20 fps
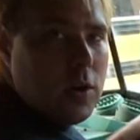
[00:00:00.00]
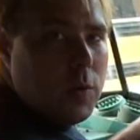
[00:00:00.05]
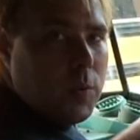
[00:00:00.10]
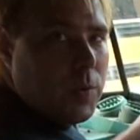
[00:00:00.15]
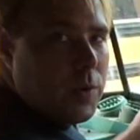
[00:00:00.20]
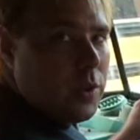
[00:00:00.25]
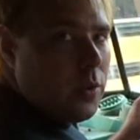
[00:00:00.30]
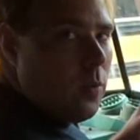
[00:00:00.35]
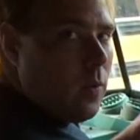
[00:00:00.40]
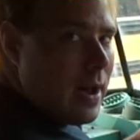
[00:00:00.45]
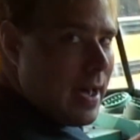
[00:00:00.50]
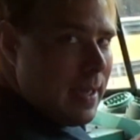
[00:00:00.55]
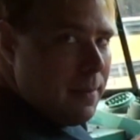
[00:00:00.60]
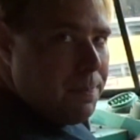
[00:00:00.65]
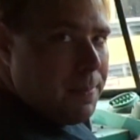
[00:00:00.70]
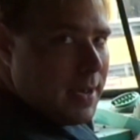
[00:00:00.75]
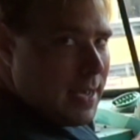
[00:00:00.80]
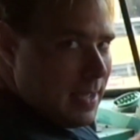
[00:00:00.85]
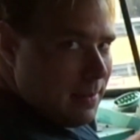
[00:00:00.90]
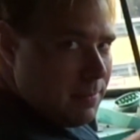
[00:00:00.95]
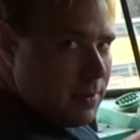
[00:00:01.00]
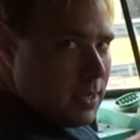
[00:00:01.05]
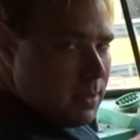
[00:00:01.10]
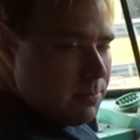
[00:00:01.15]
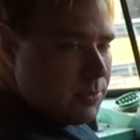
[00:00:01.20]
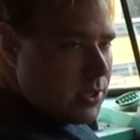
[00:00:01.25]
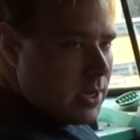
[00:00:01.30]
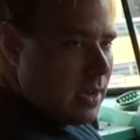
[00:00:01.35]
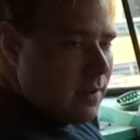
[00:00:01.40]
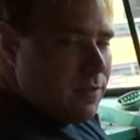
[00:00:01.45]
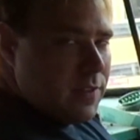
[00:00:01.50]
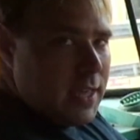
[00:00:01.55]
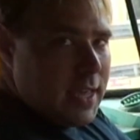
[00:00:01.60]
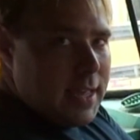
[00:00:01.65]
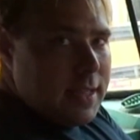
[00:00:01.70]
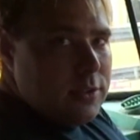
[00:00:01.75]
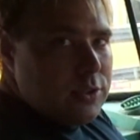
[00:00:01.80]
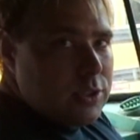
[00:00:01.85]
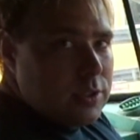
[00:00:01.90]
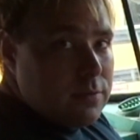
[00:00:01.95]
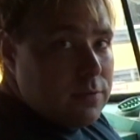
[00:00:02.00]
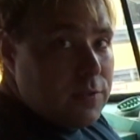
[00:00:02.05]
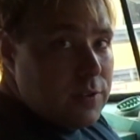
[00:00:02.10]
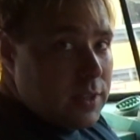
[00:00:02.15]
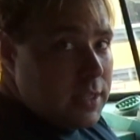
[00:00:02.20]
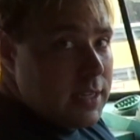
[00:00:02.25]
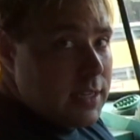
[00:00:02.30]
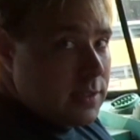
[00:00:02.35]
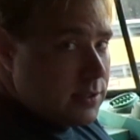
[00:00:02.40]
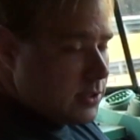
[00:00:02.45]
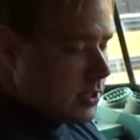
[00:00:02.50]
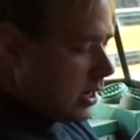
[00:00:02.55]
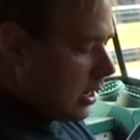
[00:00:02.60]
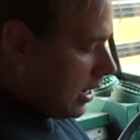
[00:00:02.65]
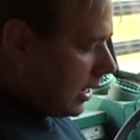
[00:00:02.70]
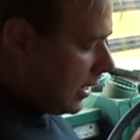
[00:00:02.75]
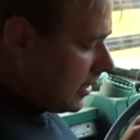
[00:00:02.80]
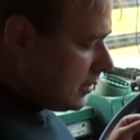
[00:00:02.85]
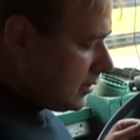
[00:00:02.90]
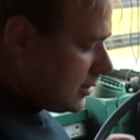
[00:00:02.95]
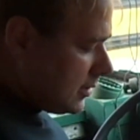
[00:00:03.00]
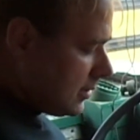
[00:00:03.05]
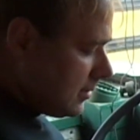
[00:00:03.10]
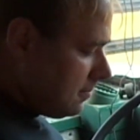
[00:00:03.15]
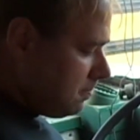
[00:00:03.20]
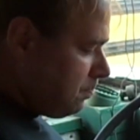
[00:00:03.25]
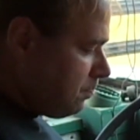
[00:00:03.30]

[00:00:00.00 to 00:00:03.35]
where the Y pipe comes off the engine for the exhaust,